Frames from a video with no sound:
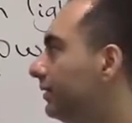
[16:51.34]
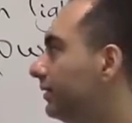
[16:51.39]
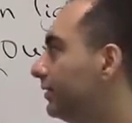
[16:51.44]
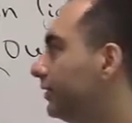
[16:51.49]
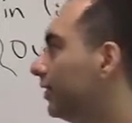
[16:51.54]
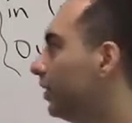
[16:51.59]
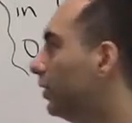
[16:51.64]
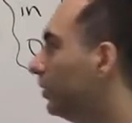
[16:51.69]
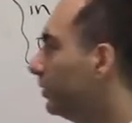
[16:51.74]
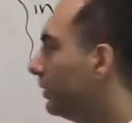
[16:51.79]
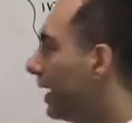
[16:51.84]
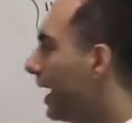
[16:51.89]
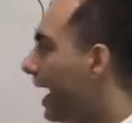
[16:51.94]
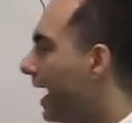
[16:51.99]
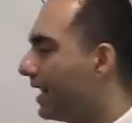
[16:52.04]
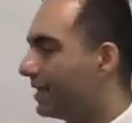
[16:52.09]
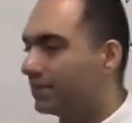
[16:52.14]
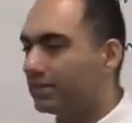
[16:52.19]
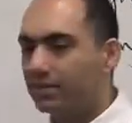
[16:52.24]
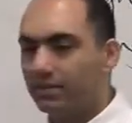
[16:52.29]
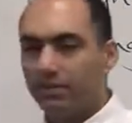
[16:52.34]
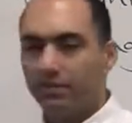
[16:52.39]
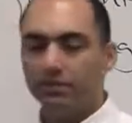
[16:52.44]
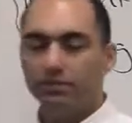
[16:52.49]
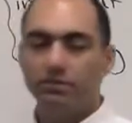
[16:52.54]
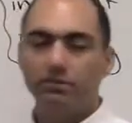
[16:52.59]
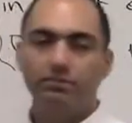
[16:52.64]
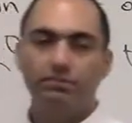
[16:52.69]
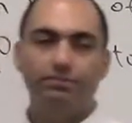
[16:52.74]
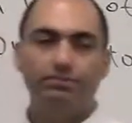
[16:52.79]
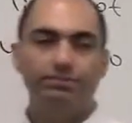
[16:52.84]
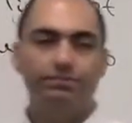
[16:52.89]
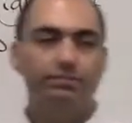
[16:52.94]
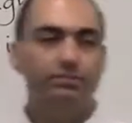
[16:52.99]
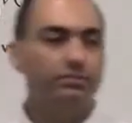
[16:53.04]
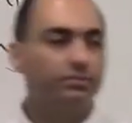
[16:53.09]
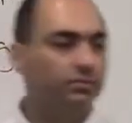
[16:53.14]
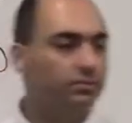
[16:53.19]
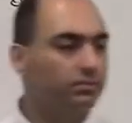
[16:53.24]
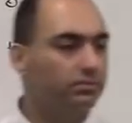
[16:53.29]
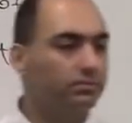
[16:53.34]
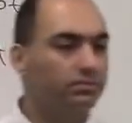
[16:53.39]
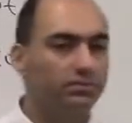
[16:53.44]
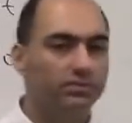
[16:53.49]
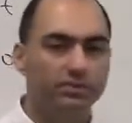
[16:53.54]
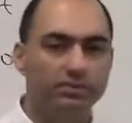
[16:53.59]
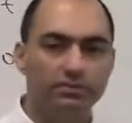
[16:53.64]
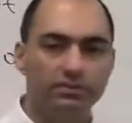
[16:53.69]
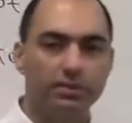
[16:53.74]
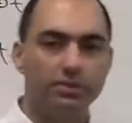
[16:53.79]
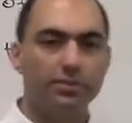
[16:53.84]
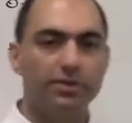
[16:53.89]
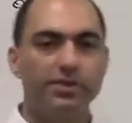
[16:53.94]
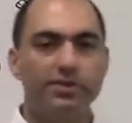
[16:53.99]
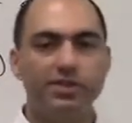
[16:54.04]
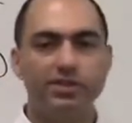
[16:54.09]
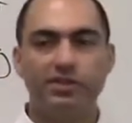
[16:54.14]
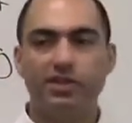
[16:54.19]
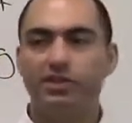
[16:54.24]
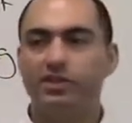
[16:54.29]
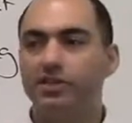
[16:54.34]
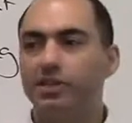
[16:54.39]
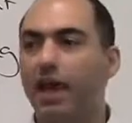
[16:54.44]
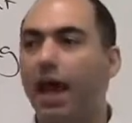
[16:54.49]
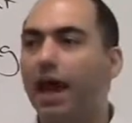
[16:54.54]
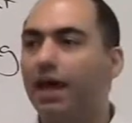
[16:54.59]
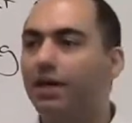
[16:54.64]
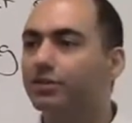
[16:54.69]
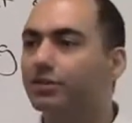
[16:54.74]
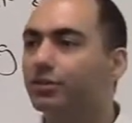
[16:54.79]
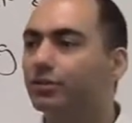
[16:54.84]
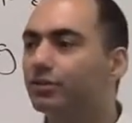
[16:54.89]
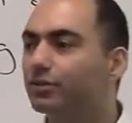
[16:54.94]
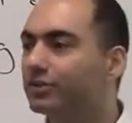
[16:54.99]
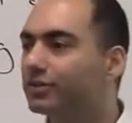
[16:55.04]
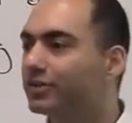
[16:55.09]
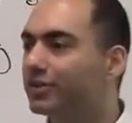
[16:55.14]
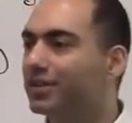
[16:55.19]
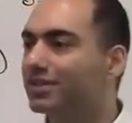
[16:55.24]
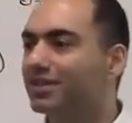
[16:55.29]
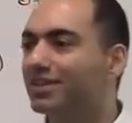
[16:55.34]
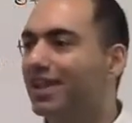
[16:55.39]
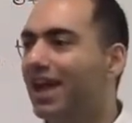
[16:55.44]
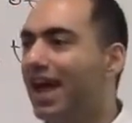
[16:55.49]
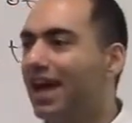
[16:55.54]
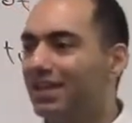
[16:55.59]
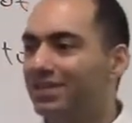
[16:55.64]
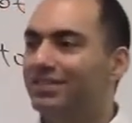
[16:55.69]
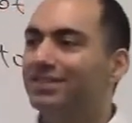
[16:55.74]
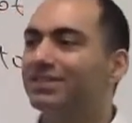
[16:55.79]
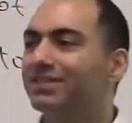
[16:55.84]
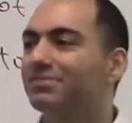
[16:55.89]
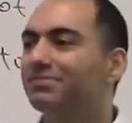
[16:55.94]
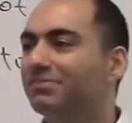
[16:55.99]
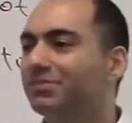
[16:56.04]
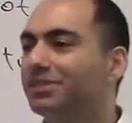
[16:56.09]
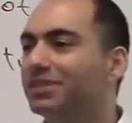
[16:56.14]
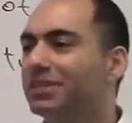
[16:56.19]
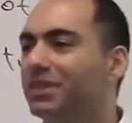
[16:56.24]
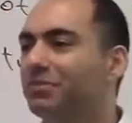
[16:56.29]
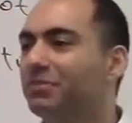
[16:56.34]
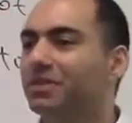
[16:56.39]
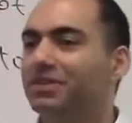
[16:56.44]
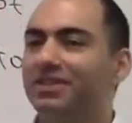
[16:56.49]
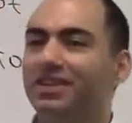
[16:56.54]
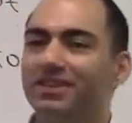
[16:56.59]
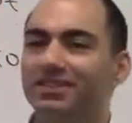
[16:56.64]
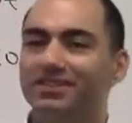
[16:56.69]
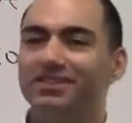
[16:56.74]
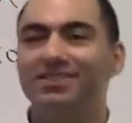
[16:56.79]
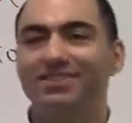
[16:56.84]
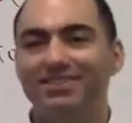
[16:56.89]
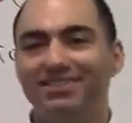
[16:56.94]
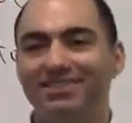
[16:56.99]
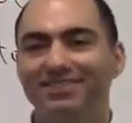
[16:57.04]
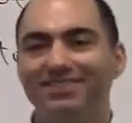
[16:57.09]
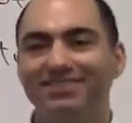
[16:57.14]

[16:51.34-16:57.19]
So as somebody suggested as. Who suggested as? Please give me a sentence.